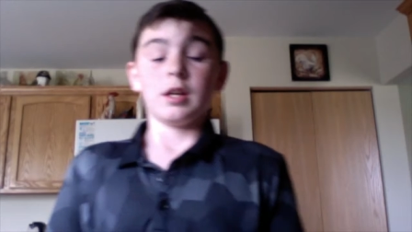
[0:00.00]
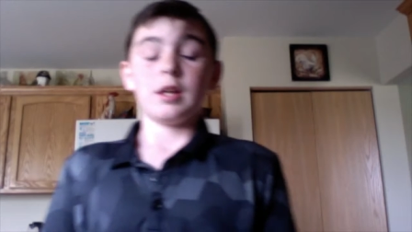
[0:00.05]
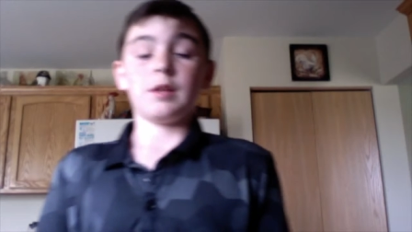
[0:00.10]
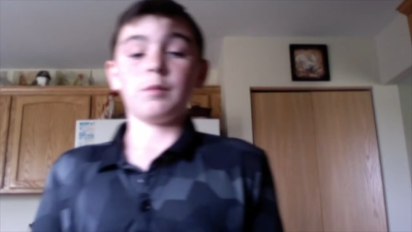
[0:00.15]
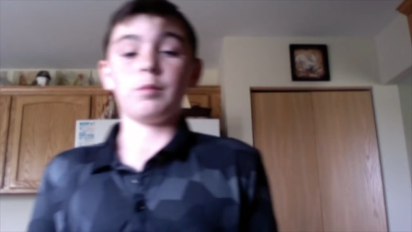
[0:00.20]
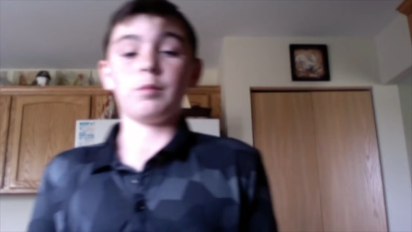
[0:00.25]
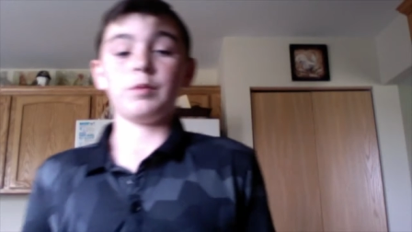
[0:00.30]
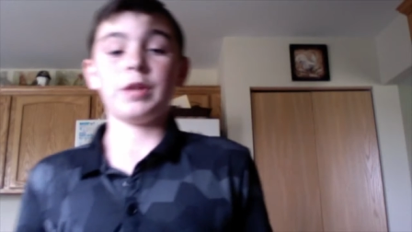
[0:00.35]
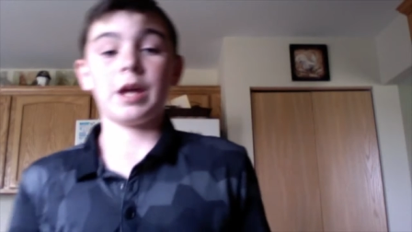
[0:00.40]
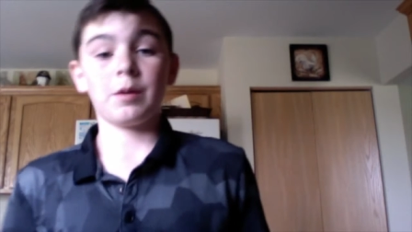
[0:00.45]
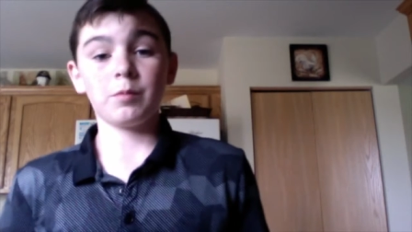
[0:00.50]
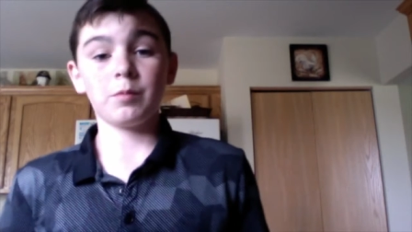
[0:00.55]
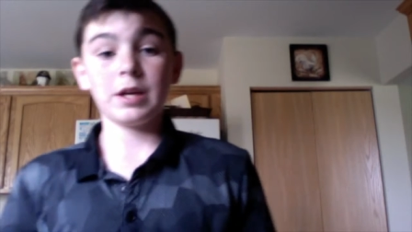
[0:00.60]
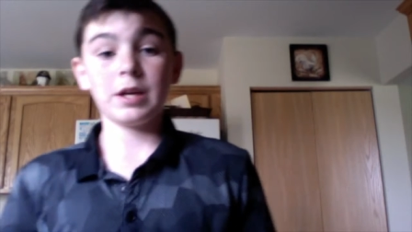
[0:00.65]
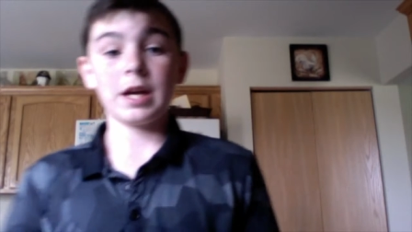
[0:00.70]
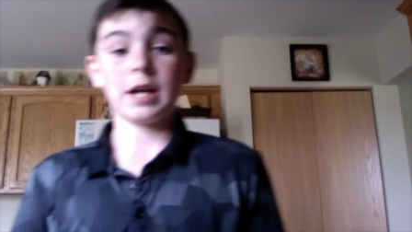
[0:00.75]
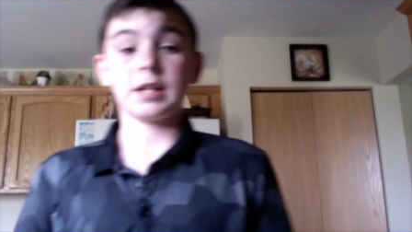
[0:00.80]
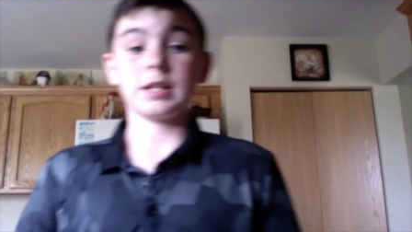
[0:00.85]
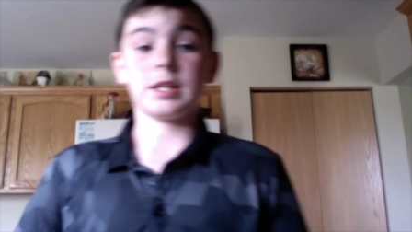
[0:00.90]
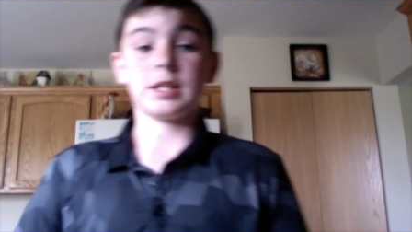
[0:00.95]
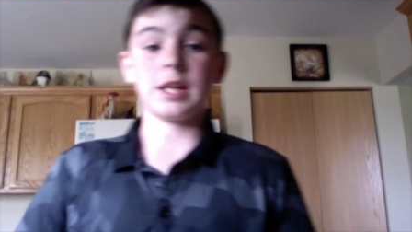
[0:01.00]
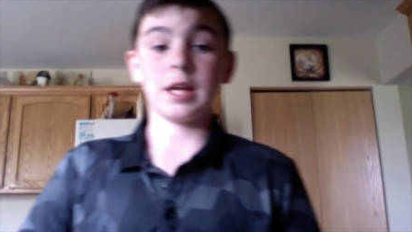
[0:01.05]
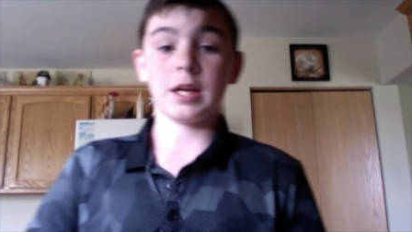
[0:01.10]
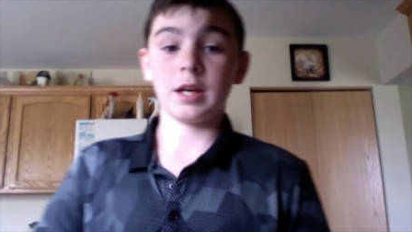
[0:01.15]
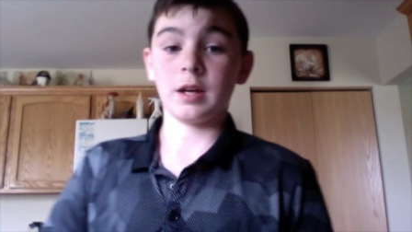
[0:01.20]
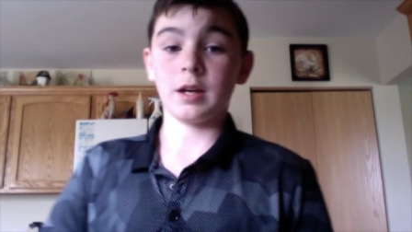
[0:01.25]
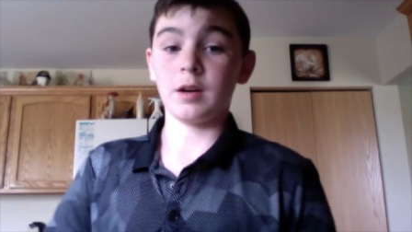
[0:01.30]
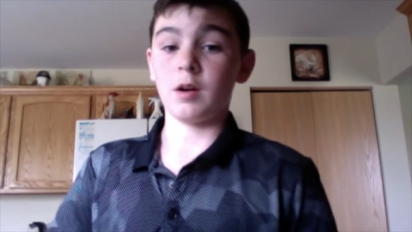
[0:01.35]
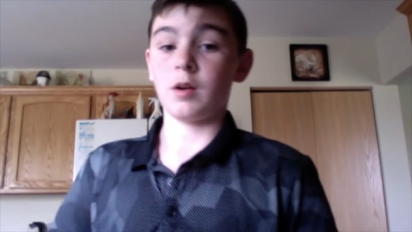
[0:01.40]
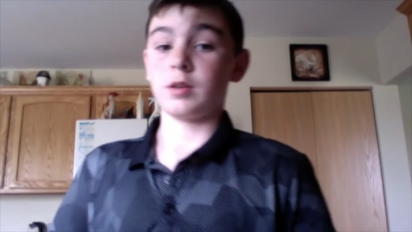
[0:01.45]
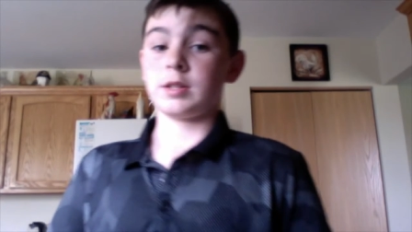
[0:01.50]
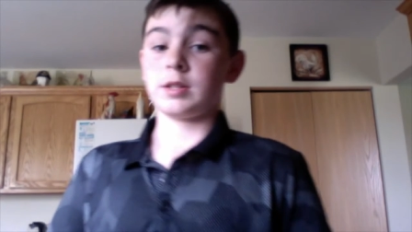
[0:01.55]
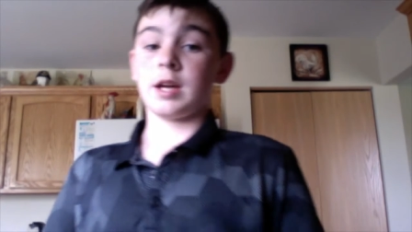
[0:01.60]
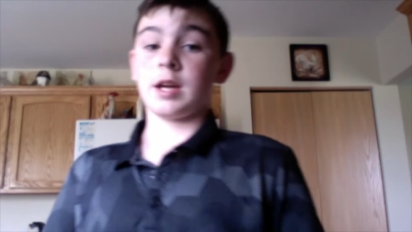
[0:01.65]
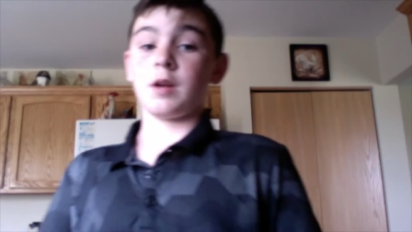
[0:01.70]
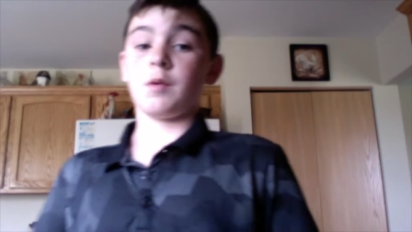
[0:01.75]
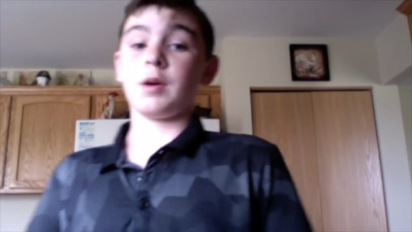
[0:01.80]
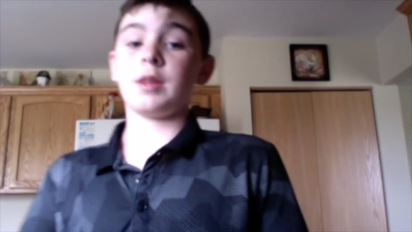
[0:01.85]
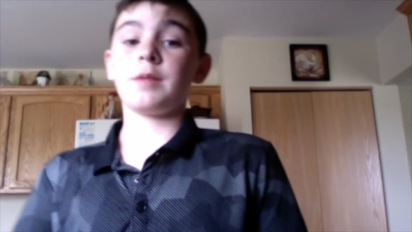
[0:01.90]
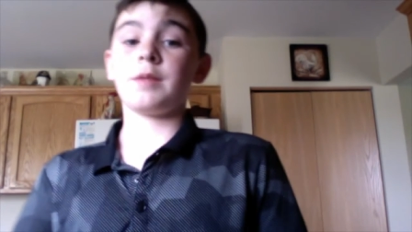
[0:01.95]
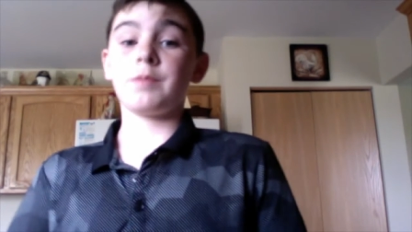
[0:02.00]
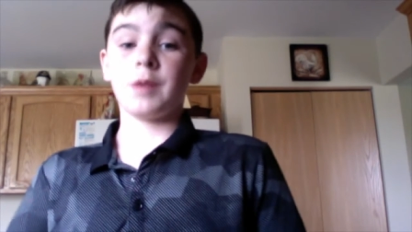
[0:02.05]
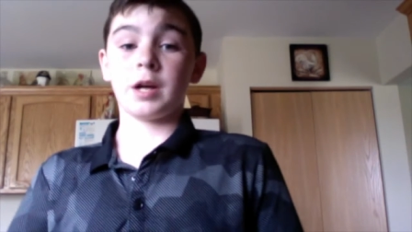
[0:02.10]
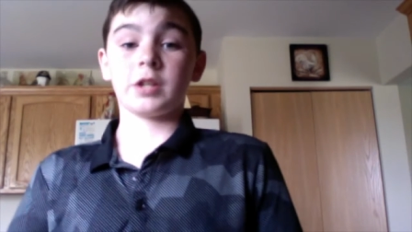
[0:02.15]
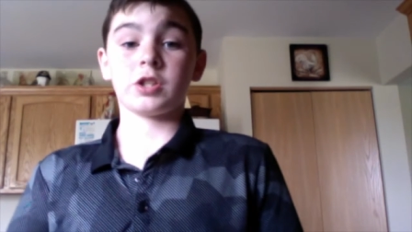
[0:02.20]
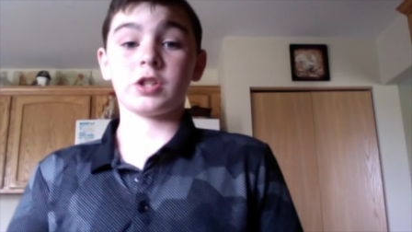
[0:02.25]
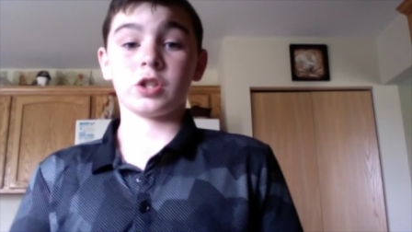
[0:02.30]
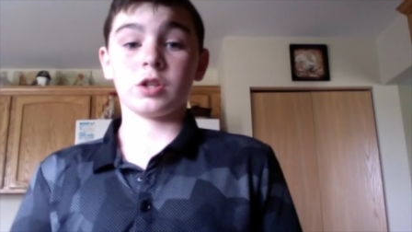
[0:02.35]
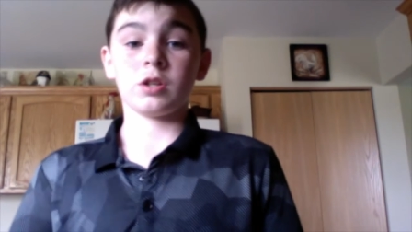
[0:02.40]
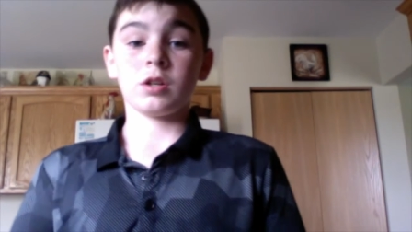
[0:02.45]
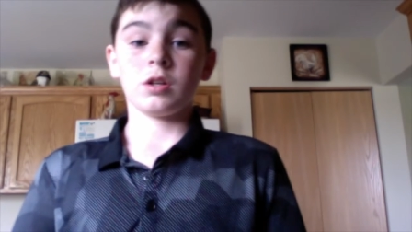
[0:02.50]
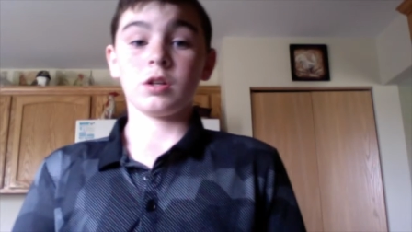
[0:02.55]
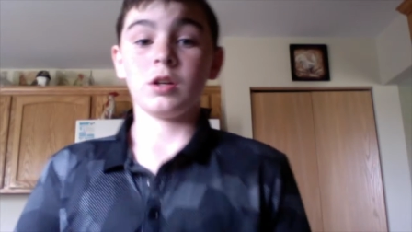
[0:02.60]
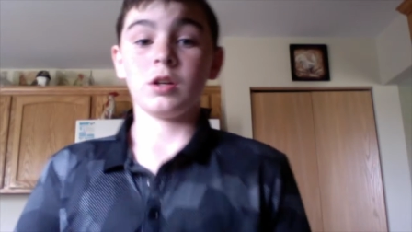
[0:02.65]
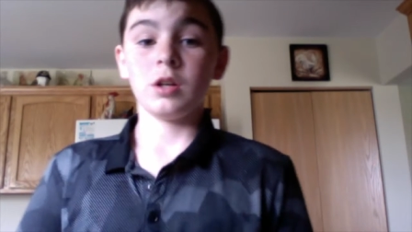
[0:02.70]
Then we had to take away the pressure.